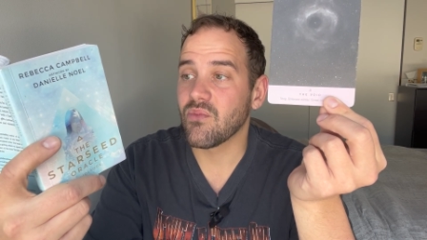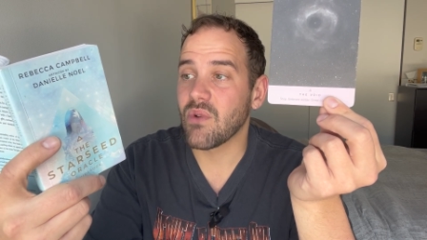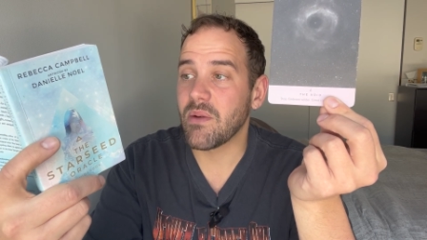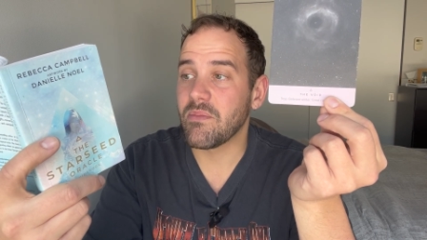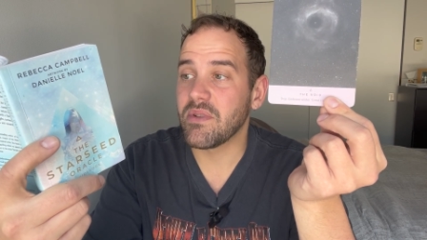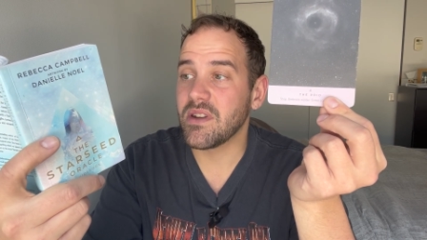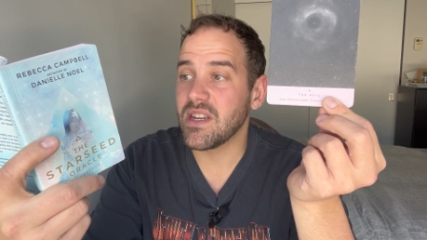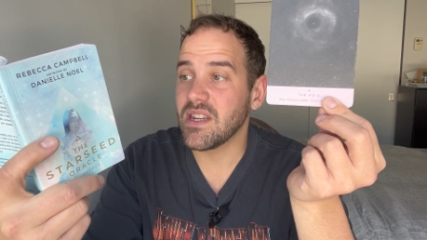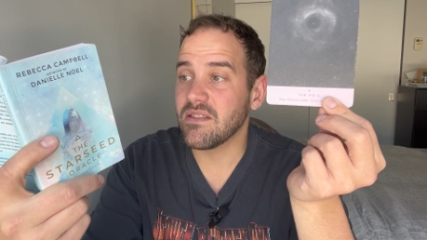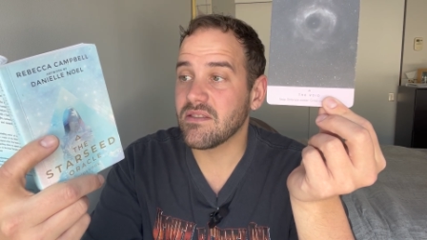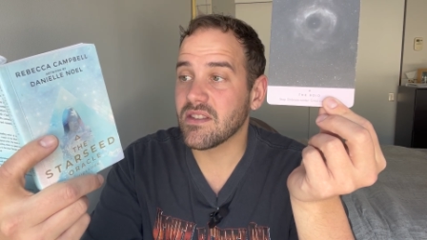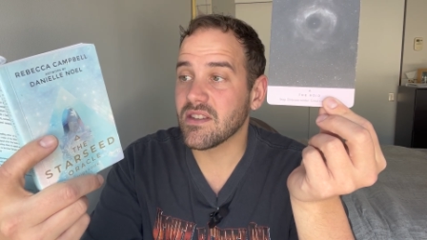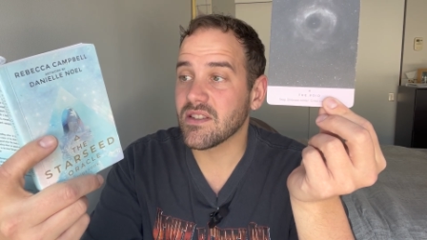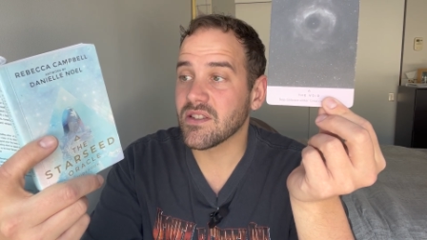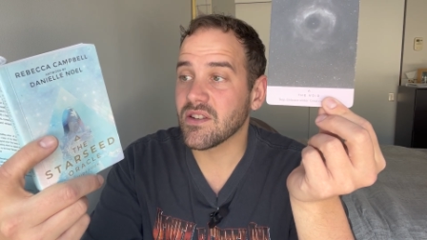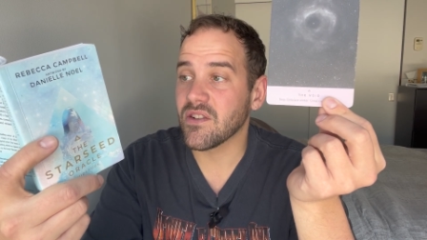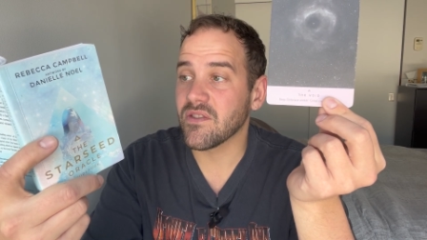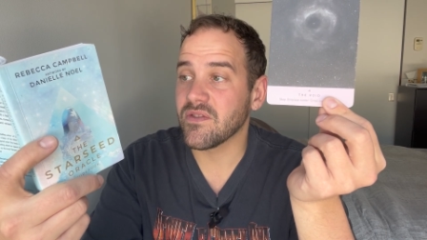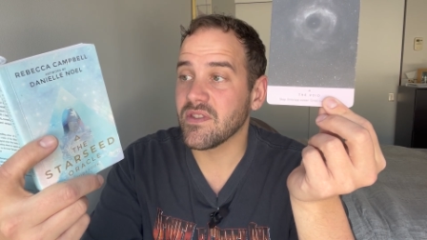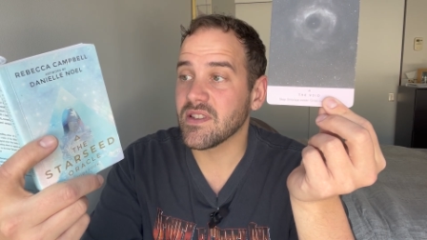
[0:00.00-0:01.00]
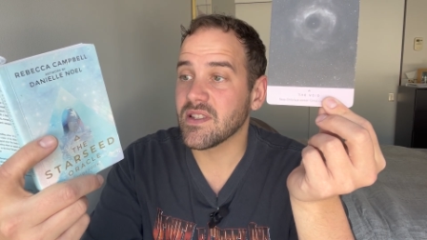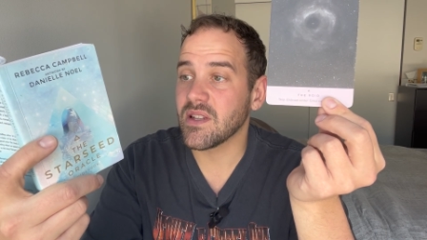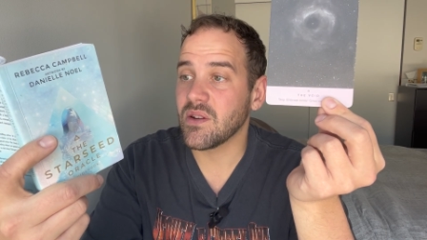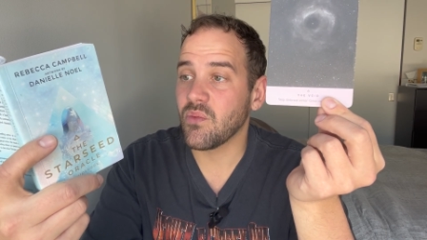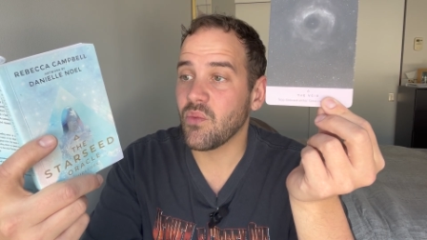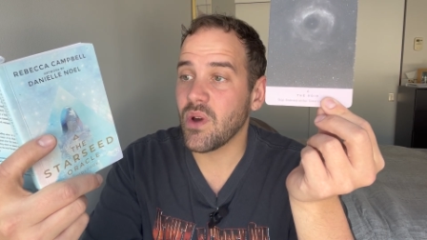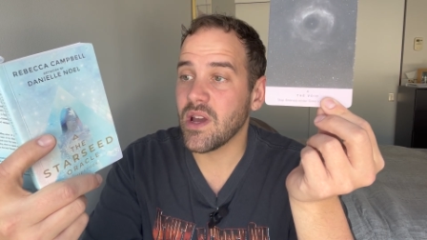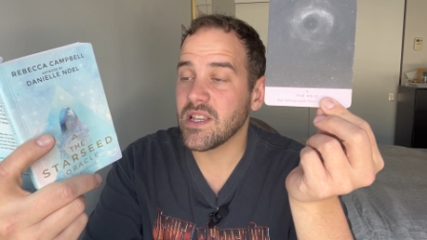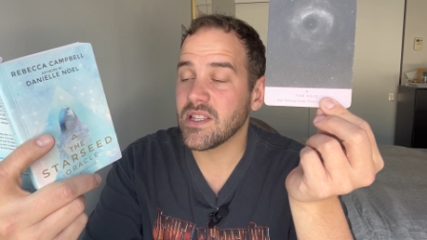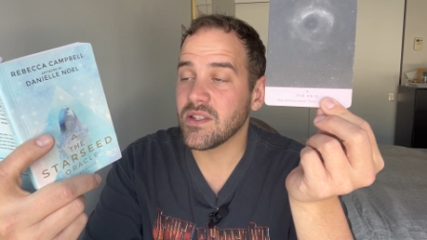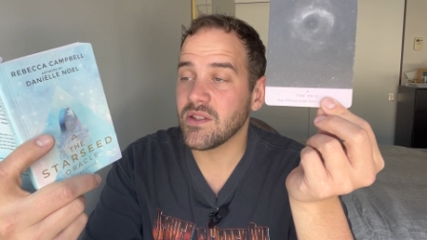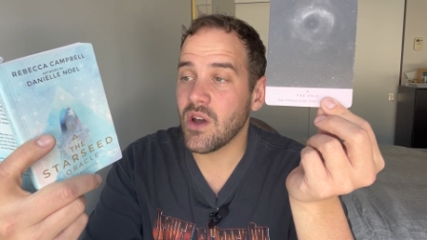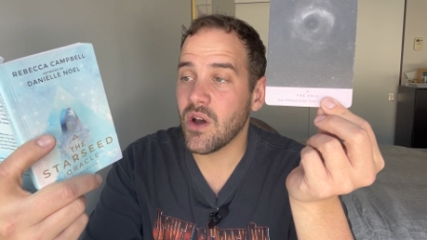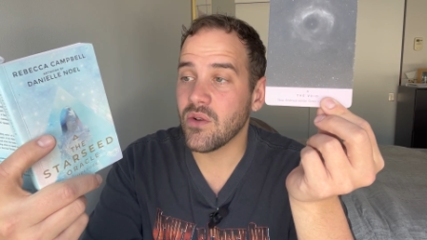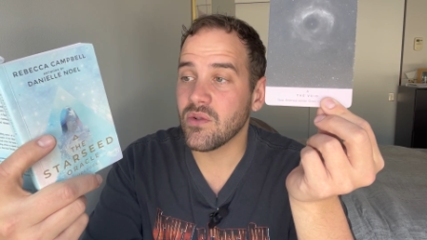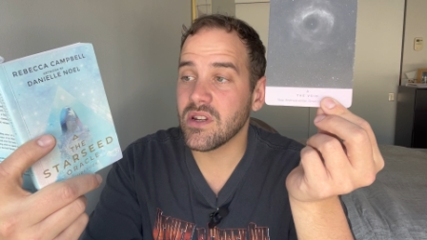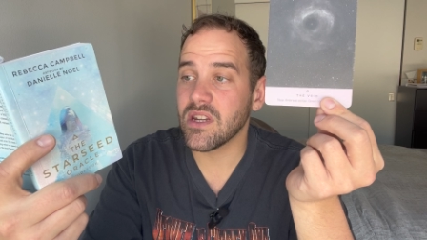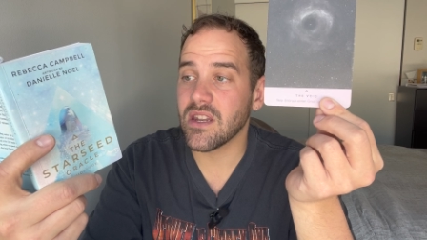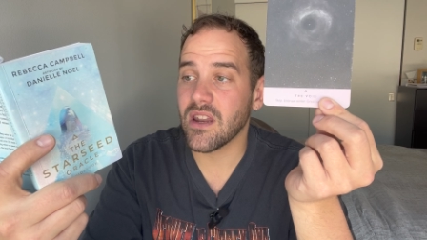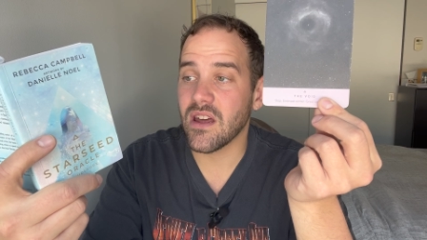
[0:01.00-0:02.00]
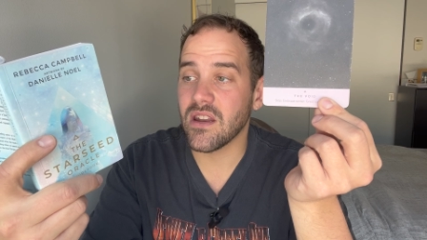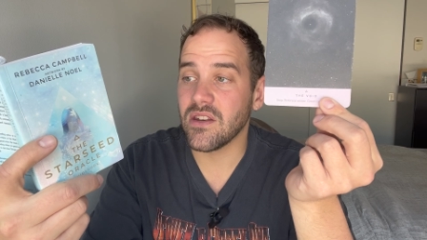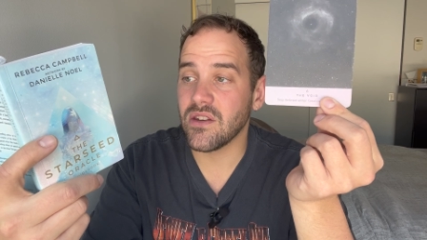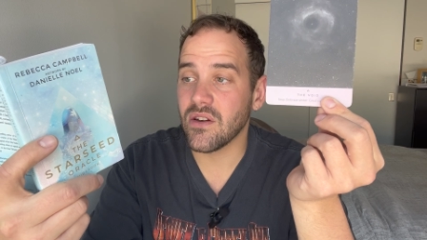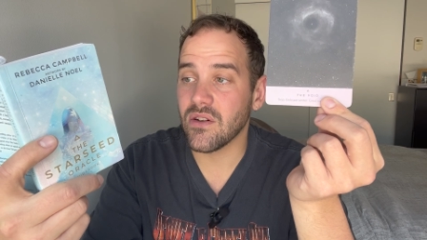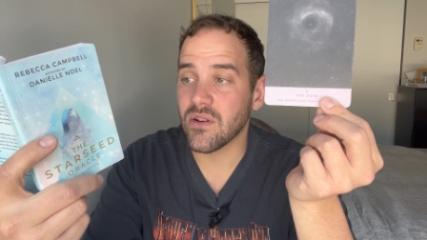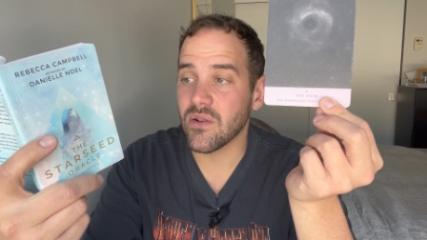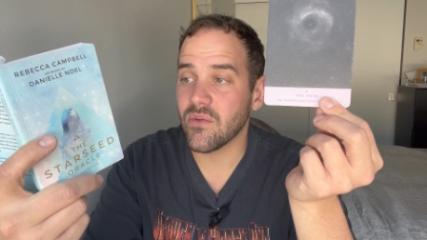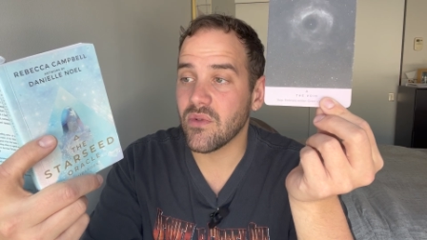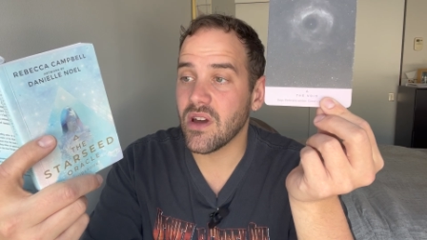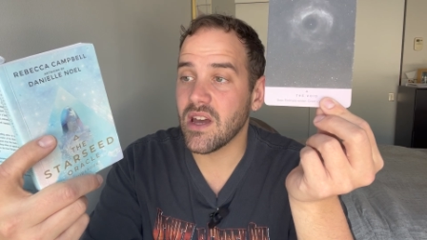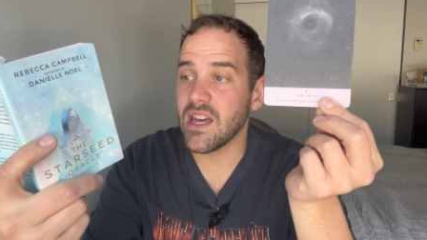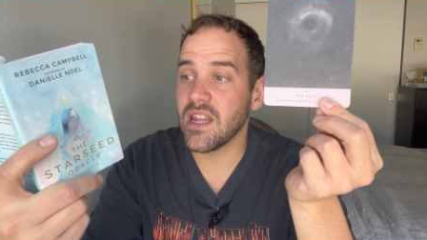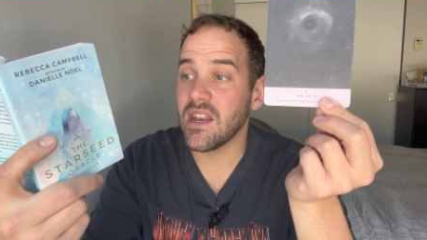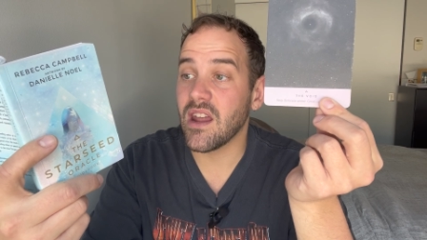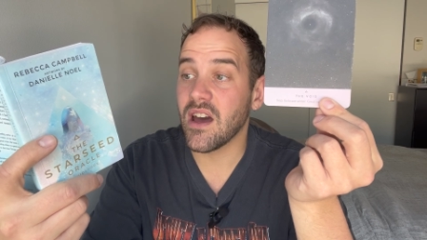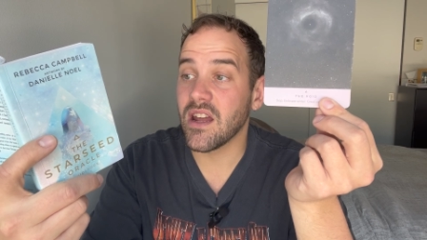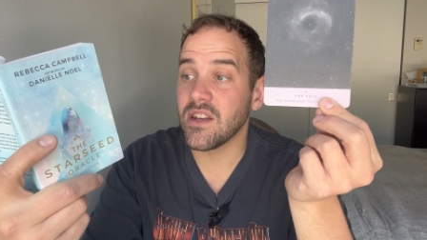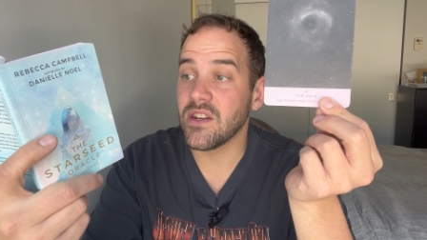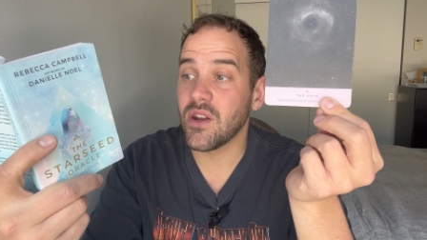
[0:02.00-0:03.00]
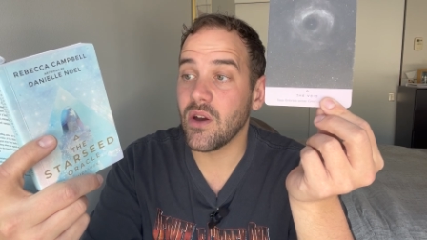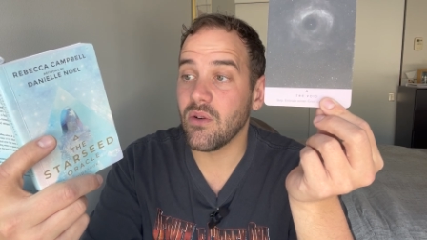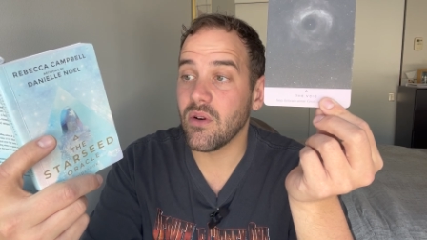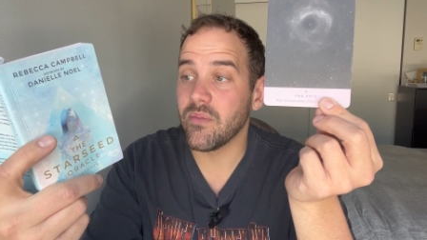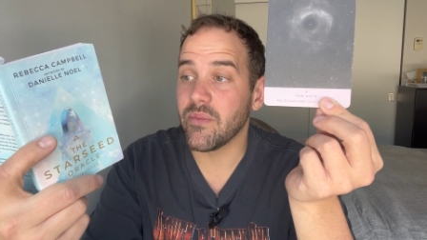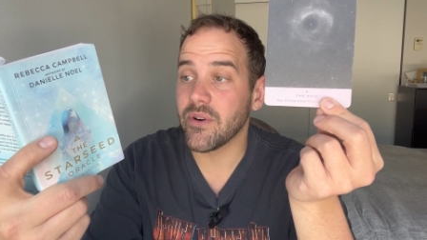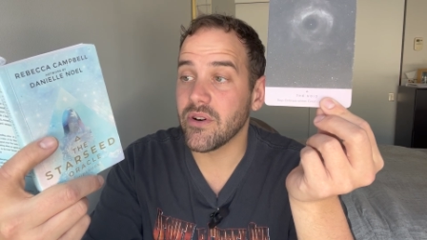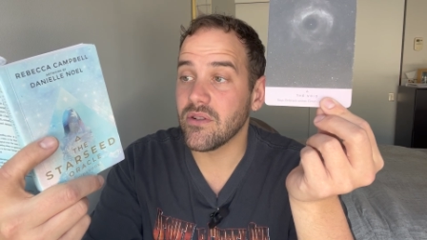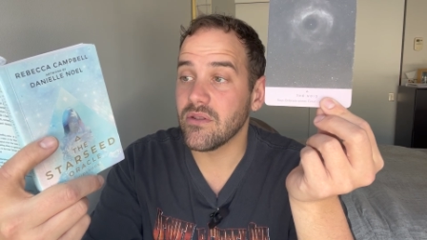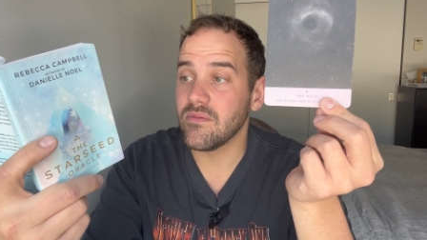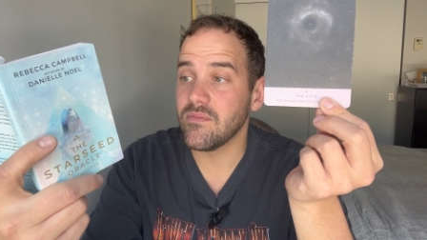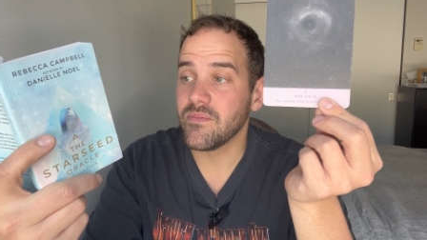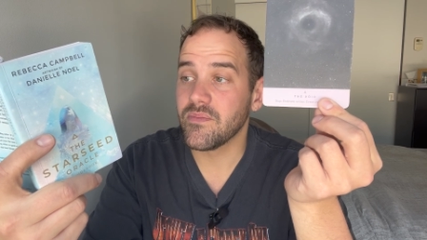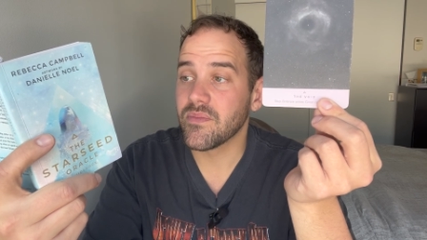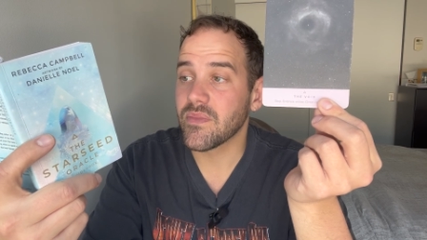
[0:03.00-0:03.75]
right beneath the surface in ways known and, unknown and unknowable.